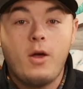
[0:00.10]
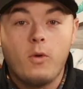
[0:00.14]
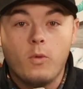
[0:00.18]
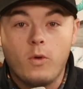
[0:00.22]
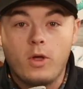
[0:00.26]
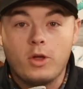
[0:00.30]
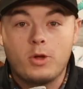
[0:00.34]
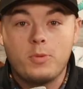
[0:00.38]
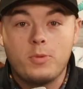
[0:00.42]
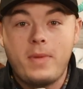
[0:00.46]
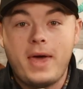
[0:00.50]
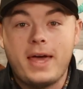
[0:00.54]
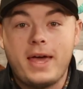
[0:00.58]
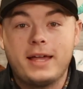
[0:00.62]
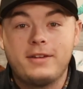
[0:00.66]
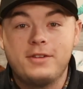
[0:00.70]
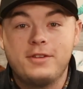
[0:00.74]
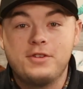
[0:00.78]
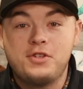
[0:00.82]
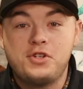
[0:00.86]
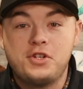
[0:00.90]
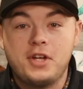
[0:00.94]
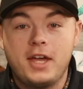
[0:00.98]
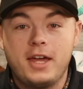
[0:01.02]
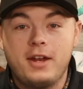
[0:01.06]
Welcome back to the
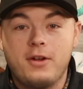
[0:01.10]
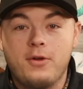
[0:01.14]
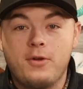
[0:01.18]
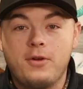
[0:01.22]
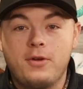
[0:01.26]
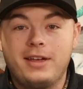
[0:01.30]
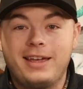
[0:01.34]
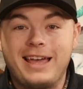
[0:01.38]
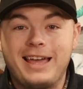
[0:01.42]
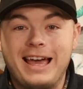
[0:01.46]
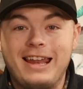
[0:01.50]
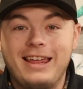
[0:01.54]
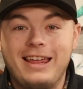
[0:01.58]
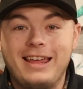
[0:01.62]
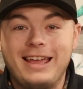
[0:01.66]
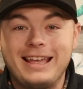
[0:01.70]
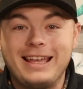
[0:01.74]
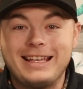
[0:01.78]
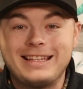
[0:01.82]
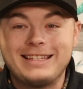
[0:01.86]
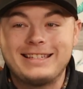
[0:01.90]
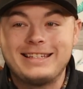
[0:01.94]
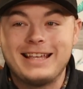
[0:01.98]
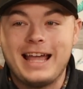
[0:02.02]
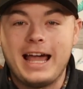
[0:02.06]
channel. Got an
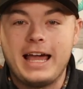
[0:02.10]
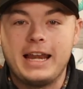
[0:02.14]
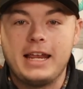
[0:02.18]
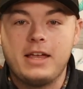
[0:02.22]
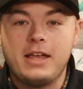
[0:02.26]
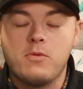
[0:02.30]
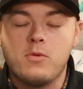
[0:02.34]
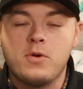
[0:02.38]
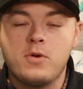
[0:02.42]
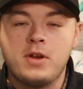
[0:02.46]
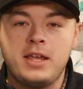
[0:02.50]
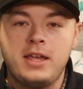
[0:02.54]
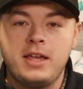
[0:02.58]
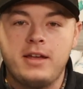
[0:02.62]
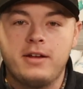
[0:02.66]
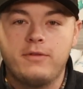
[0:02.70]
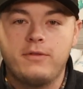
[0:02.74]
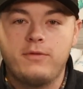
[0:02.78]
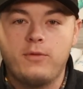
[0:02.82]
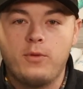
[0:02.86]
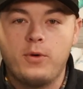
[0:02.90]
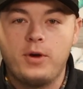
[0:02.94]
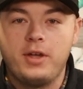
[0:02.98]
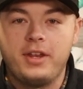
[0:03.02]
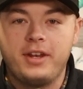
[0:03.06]
exciting one here
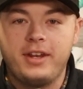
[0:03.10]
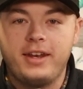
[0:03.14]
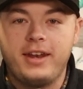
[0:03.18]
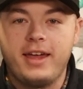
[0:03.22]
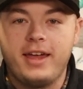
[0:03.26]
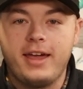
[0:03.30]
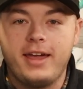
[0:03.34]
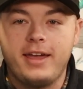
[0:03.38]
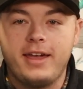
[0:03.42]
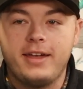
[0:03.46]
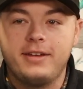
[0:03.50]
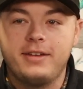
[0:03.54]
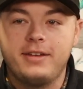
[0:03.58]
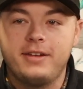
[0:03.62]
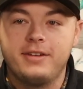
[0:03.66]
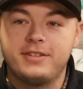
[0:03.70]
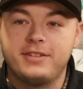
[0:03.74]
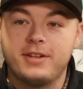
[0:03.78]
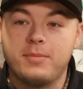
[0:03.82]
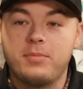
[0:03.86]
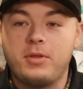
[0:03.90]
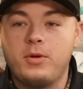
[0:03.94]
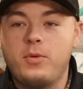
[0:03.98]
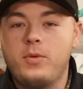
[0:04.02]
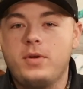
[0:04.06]
for you today.
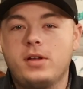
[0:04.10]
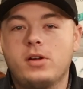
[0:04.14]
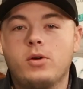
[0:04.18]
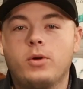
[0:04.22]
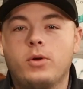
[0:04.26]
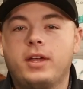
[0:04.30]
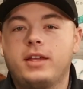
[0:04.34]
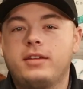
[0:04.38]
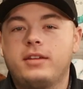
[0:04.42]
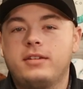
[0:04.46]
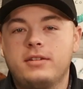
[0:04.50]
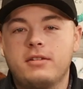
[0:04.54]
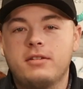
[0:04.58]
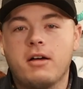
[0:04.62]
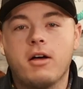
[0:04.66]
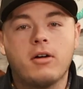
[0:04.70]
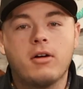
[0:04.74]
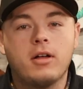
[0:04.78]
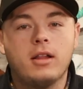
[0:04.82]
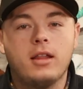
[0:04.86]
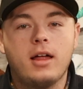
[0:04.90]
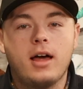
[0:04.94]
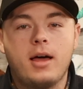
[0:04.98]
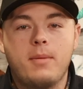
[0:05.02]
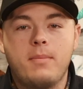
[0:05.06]
Something we don't get to talk
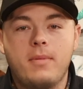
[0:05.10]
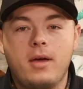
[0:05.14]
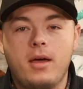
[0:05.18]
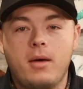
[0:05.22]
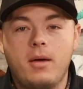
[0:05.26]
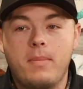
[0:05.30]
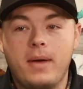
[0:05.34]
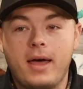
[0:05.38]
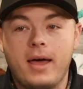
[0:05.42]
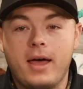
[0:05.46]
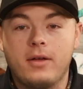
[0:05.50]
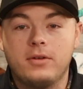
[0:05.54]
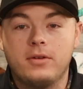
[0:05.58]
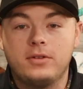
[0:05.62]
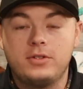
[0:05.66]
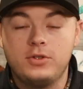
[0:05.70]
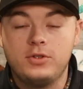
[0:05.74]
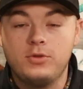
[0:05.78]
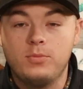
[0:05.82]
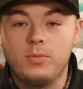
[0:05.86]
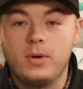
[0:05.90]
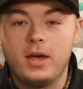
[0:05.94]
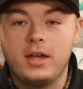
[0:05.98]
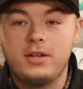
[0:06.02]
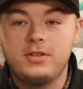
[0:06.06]
a lot about
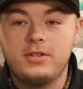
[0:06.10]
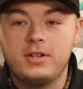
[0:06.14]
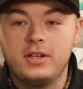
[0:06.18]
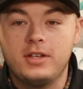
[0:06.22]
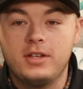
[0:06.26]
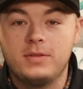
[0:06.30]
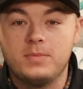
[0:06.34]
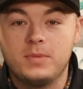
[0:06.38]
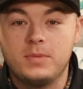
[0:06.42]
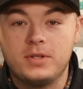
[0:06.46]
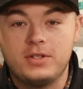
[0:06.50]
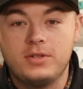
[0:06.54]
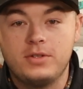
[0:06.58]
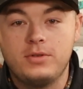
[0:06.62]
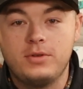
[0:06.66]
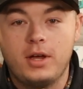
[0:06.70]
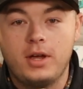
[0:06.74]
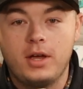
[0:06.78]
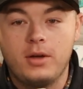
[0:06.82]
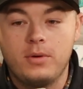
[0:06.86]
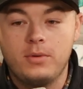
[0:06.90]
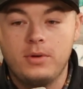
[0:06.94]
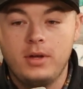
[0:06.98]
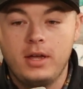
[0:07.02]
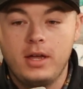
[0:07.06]
too much is
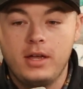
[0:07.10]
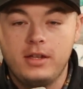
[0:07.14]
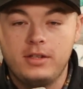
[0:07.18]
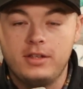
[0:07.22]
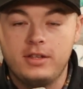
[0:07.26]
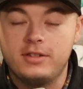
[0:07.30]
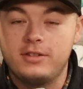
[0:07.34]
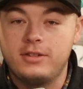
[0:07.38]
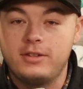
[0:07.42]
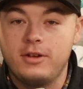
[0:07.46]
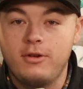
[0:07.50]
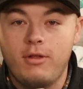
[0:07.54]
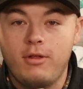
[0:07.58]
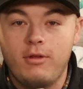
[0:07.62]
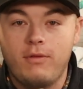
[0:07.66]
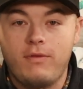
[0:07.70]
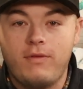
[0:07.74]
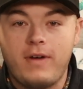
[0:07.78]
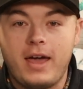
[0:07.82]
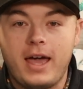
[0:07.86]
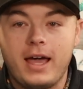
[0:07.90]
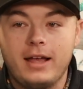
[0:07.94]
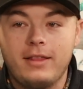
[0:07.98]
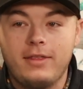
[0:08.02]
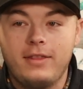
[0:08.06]
Mizuno, just due to the
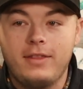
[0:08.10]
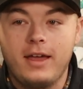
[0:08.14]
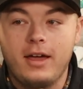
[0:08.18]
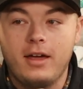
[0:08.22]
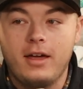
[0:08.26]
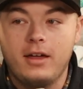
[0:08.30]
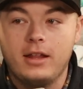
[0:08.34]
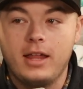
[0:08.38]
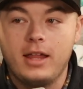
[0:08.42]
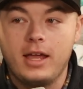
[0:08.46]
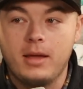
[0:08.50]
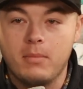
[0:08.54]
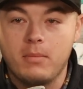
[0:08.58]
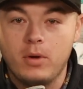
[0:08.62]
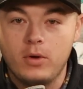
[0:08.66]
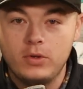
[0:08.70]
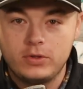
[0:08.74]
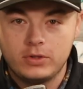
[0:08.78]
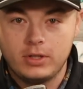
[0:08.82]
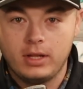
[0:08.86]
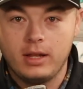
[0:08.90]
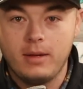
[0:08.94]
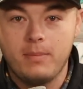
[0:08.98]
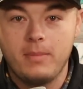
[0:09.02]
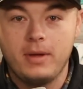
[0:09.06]
fact that unlike
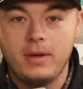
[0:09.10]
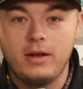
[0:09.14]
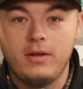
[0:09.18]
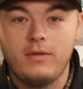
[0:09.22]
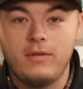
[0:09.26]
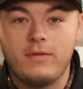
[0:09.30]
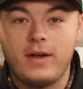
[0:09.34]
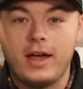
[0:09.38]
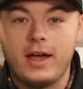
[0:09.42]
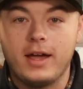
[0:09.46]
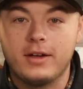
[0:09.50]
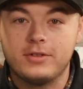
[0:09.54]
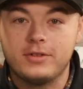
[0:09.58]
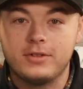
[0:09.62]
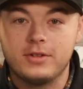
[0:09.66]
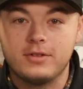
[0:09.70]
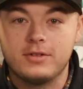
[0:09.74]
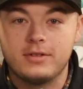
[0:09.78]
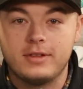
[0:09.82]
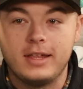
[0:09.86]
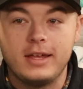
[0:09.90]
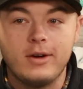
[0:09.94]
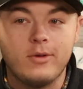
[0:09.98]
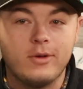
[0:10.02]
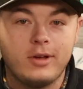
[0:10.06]
most club manufacturers,
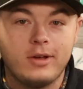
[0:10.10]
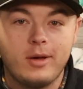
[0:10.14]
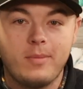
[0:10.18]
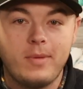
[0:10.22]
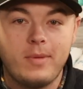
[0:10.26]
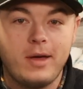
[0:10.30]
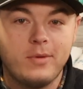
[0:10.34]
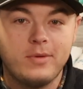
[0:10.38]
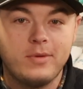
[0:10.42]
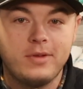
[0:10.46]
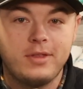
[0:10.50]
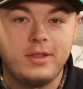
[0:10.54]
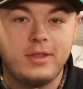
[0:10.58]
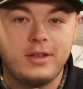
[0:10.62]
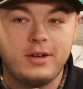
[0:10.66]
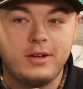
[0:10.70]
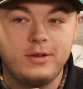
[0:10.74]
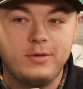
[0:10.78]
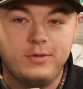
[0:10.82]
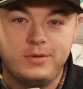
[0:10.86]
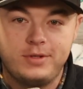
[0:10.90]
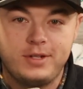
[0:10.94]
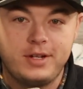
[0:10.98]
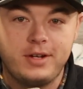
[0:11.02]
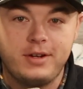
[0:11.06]
they don't come out with a
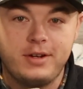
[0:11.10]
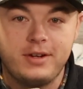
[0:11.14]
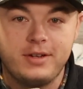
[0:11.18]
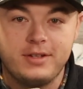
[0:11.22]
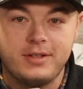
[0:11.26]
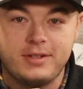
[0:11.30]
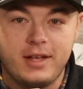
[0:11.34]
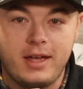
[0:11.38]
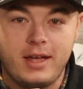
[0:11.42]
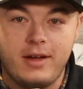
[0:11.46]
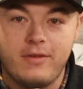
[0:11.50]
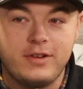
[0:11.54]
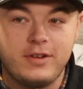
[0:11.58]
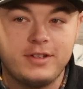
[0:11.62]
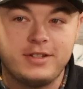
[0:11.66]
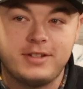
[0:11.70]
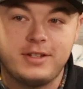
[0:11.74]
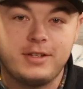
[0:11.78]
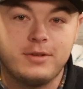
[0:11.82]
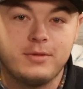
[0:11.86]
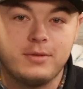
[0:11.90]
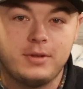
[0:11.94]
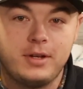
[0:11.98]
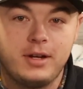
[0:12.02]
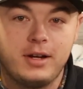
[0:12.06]
new series every
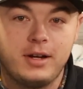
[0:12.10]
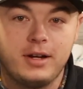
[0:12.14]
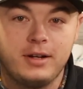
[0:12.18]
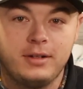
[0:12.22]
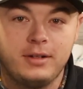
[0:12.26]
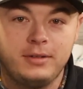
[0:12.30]
single year.